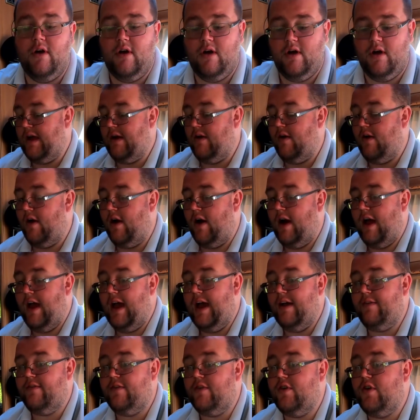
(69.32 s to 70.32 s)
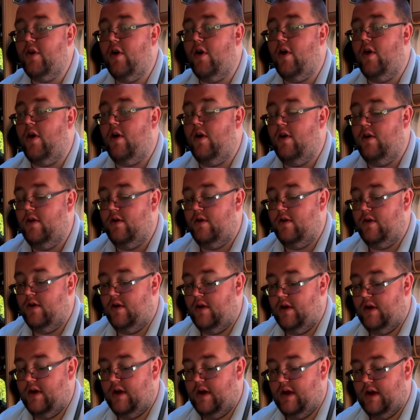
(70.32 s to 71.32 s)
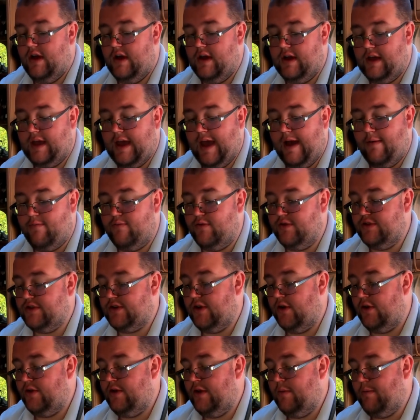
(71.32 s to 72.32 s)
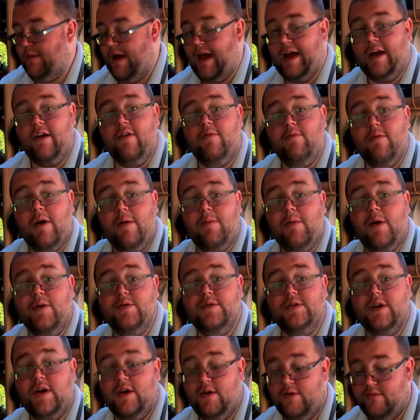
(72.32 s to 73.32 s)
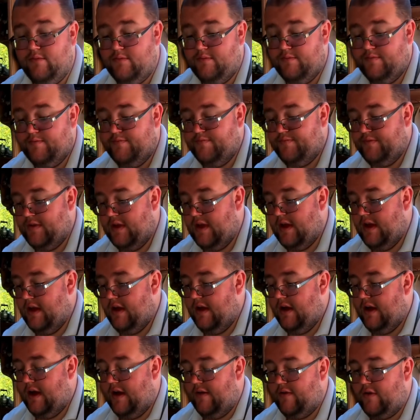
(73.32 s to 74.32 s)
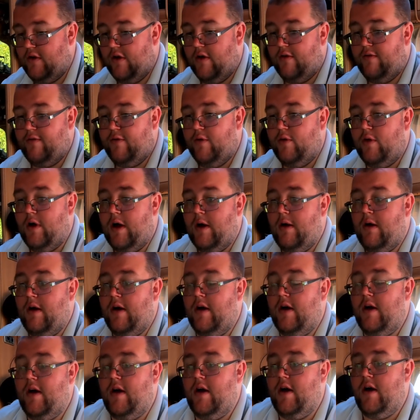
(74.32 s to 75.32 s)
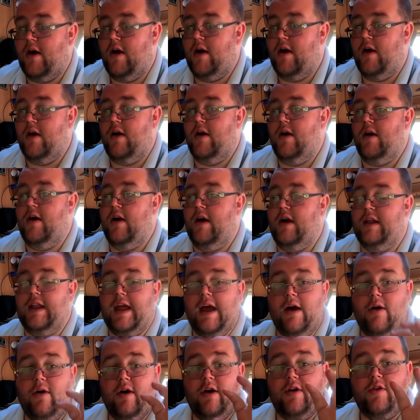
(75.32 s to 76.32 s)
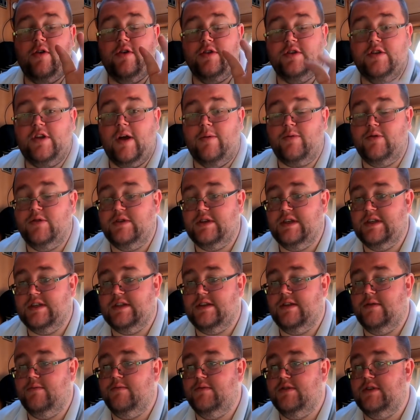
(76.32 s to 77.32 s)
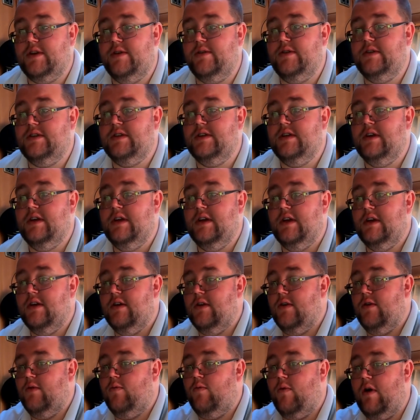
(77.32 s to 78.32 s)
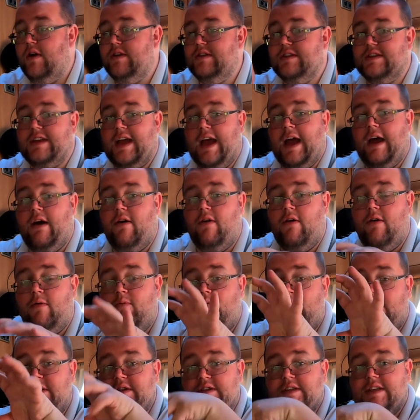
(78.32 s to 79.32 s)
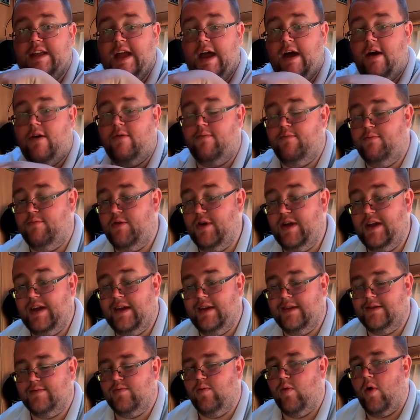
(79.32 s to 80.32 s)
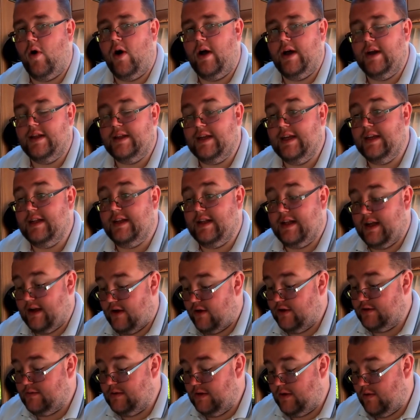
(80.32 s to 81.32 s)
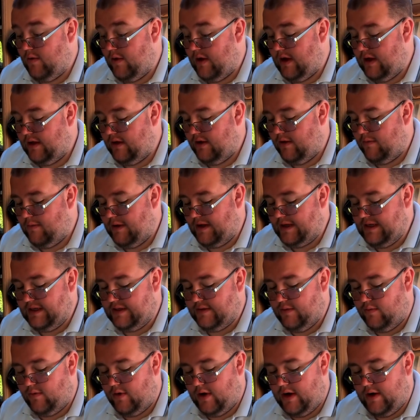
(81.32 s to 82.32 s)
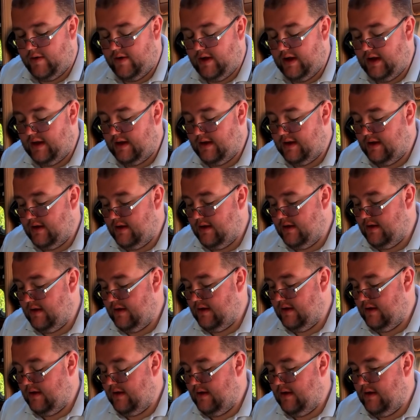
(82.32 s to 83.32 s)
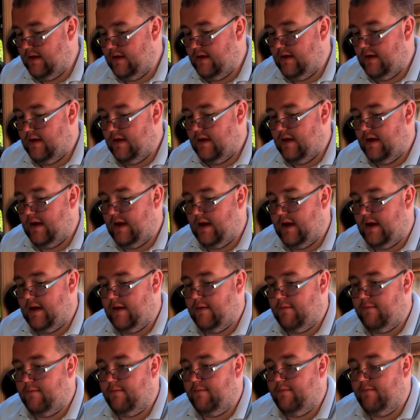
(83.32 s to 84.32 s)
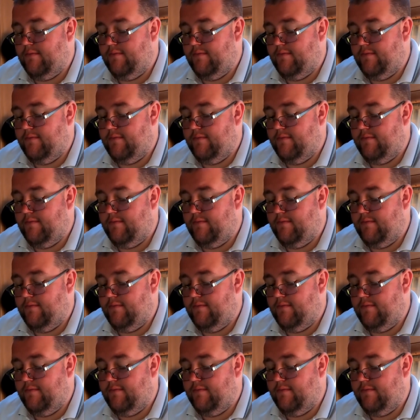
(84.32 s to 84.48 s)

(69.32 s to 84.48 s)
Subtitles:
Now I have got cameras on the back of my motorhome. I've got I've got a double system, so it's one's out and one's down, but it is wired in, and it cost me quite a lot of money to wire it in.